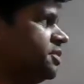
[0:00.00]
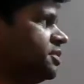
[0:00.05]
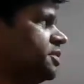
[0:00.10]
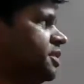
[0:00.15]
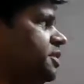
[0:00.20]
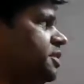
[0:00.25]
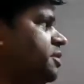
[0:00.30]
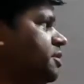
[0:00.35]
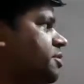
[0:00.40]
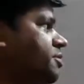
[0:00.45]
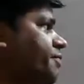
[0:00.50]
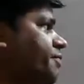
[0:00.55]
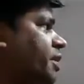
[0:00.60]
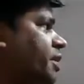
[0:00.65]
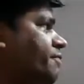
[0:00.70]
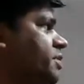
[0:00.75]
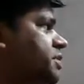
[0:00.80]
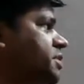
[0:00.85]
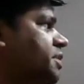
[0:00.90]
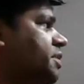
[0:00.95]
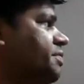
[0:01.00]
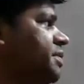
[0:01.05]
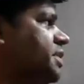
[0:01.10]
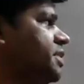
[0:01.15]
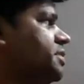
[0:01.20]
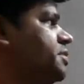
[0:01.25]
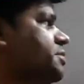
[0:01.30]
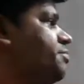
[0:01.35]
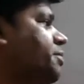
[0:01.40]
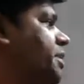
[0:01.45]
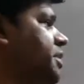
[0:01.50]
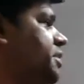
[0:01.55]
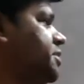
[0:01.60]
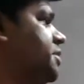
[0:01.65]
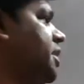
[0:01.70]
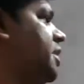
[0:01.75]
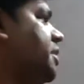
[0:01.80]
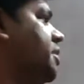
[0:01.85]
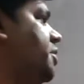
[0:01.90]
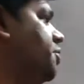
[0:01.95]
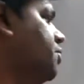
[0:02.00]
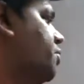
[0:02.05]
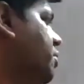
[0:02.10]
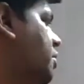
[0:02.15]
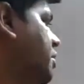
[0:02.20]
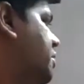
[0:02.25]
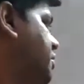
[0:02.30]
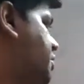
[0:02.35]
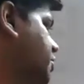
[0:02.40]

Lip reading: this clear? F is given as minus del u.